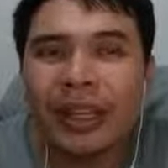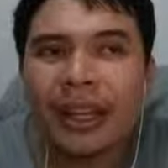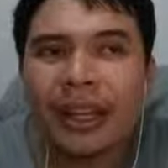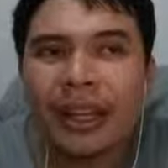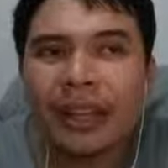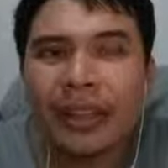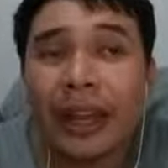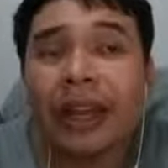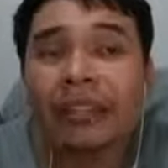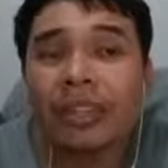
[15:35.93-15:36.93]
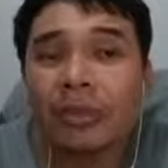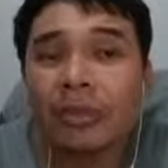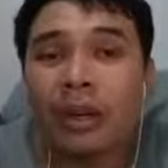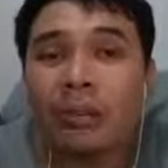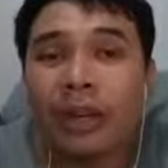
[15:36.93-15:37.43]
and I have some
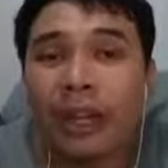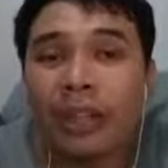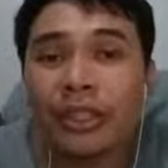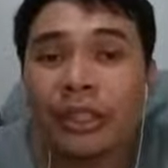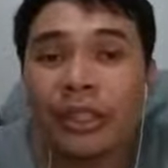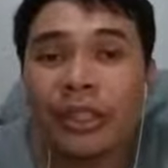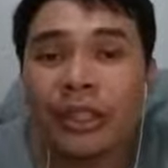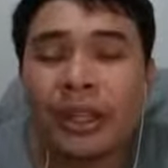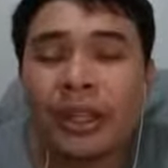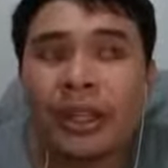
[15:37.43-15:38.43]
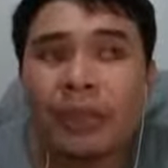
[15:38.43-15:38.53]
obligations that I need